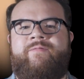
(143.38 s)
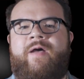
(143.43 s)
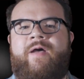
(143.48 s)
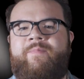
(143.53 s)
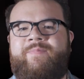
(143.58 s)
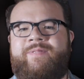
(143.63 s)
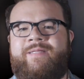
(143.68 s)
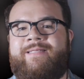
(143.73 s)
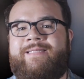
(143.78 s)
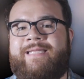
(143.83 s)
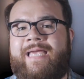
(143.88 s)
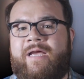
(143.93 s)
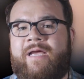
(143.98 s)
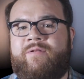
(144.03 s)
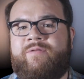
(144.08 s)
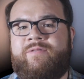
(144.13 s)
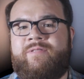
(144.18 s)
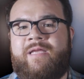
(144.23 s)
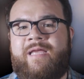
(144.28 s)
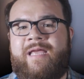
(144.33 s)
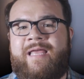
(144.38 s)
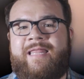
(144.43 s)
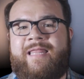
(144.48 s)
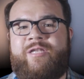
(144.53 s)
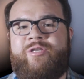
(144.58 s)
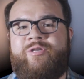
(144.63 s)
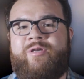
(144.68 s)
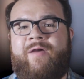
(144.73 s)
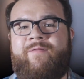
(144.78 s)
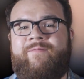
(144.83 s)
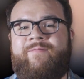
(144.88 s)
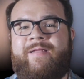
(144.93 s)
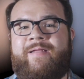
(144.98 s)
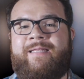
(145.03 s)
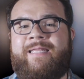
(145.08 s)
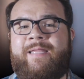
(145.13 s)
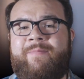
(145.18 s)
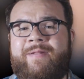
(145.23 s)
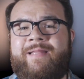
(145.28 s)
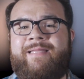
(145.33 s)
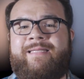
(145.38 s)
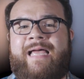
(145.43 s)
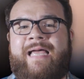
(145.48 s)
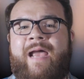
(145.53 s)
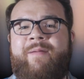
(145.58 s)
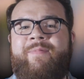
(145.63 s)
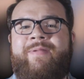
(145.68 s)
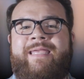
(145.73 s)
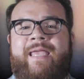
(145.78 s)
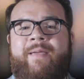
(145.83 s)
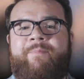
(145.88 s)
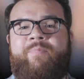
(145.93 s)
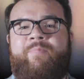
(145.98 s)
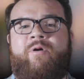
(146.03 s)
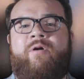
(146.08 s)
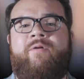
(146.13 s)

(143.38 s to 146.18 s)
of ups and downs that you have a limited time to get